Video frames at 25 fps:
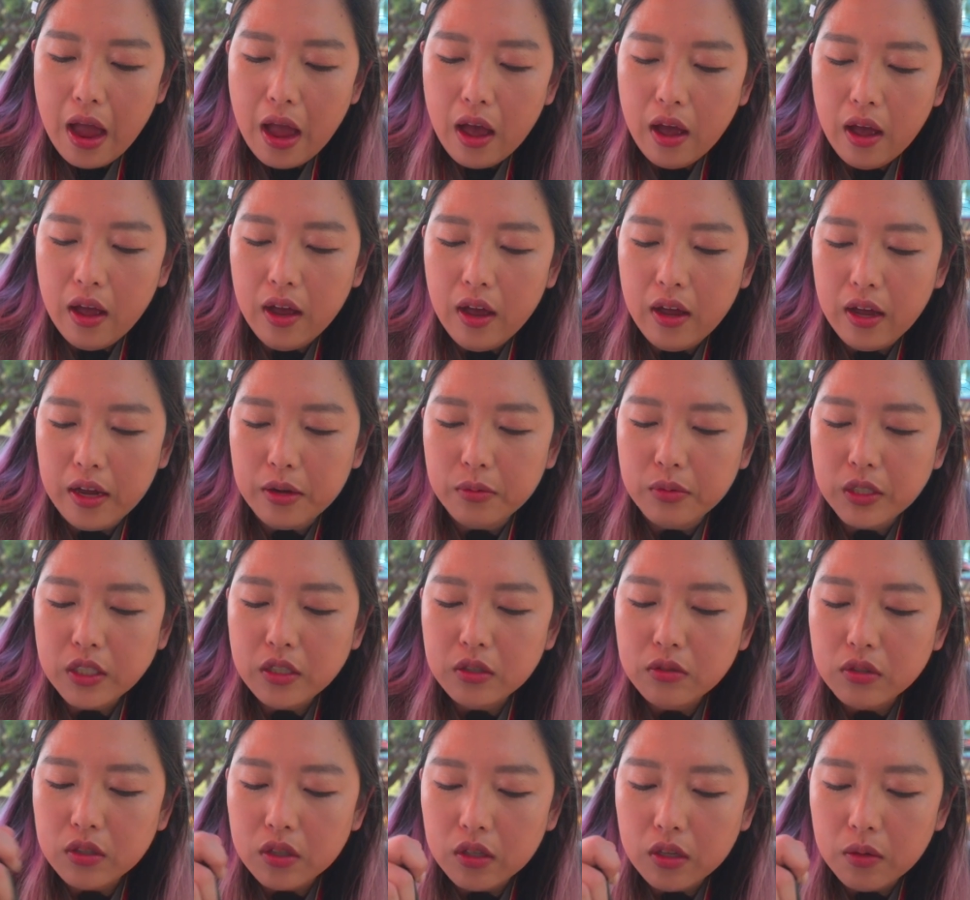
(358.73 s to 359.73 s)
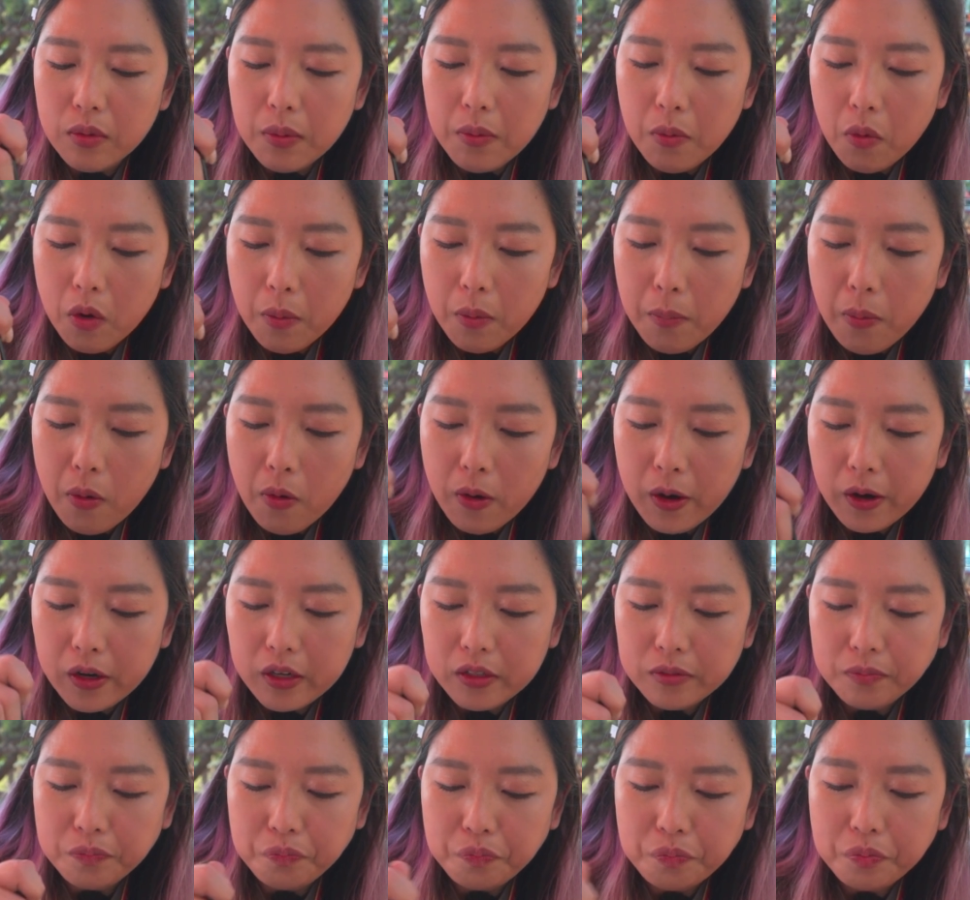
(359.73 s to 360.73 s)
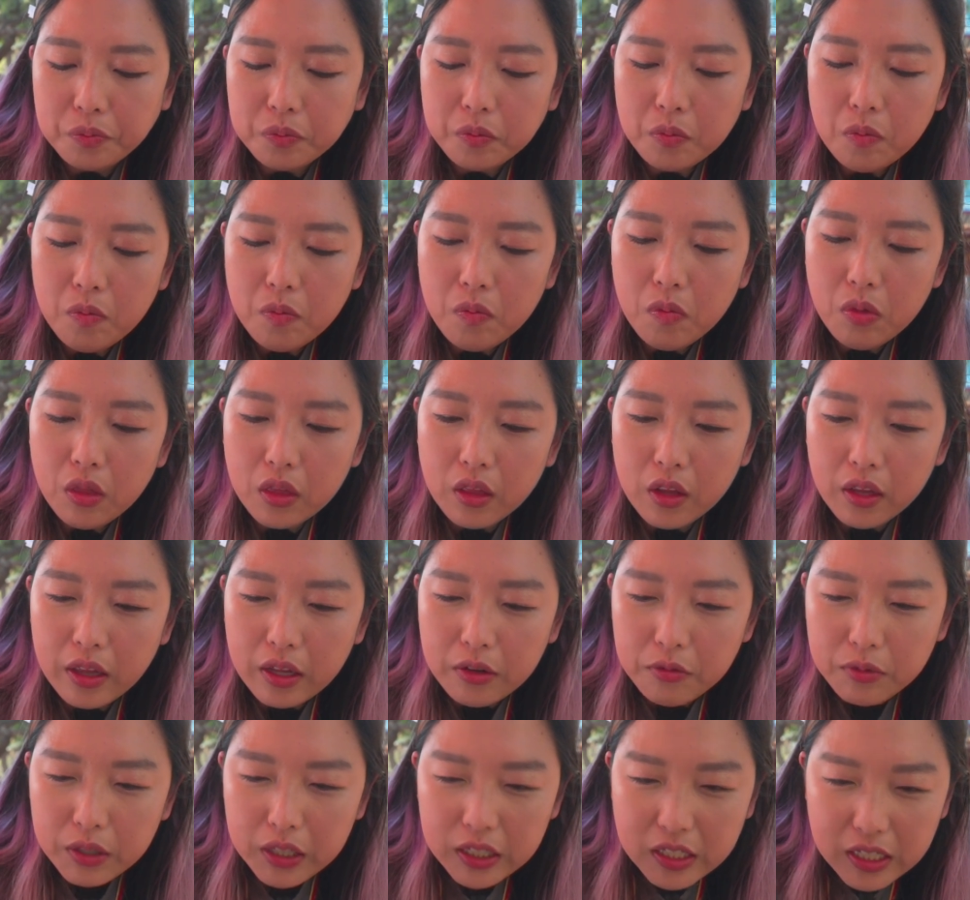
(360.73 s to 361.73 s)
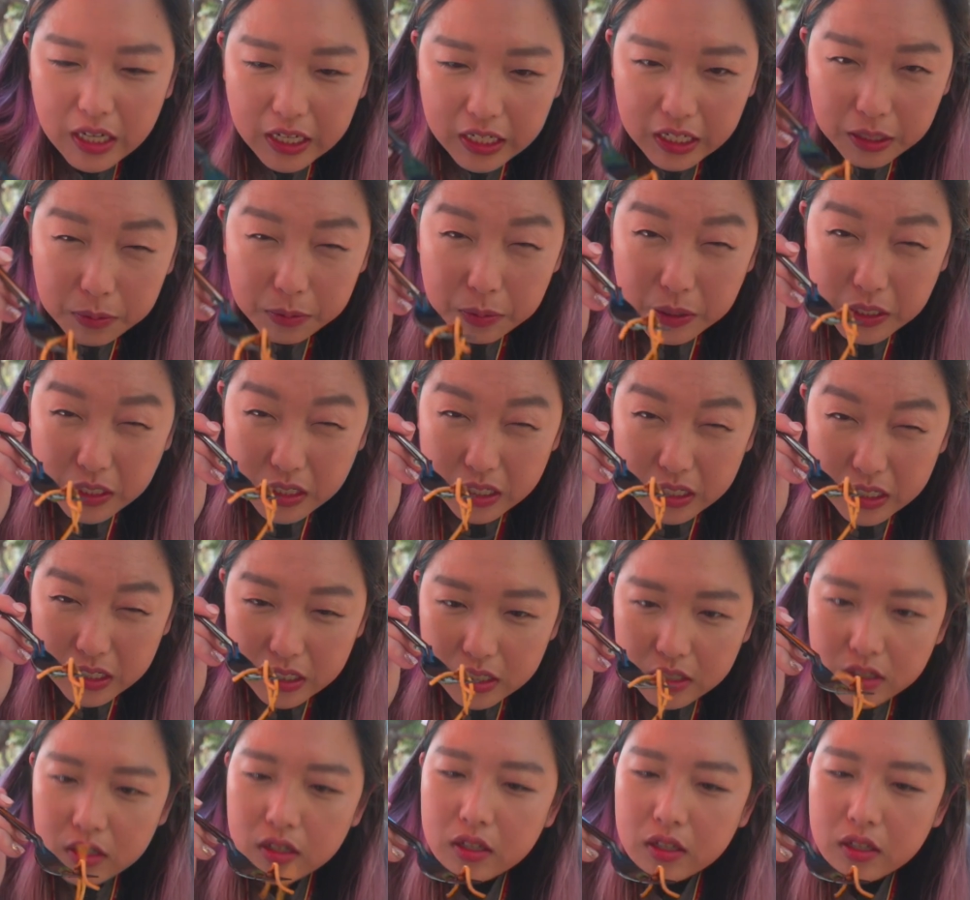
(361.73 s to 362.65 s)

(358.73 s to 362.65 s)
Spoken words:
I wish there was a little bit more pork. They're like really tiny pieces,